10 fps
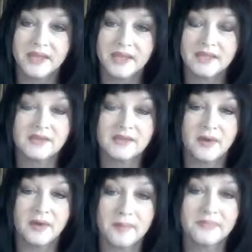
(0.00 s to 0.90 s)
He doesn't
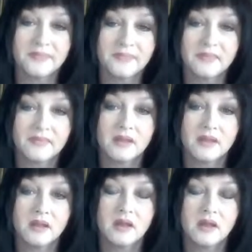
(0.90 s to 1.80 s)
come.
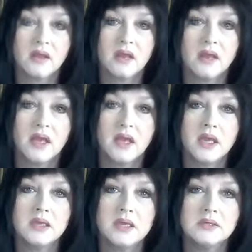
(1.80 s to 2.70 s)

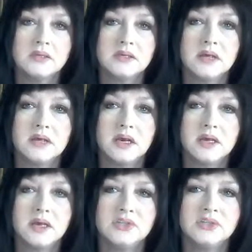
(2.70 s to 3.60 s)
And
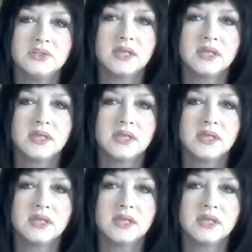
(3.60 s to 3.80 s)
I just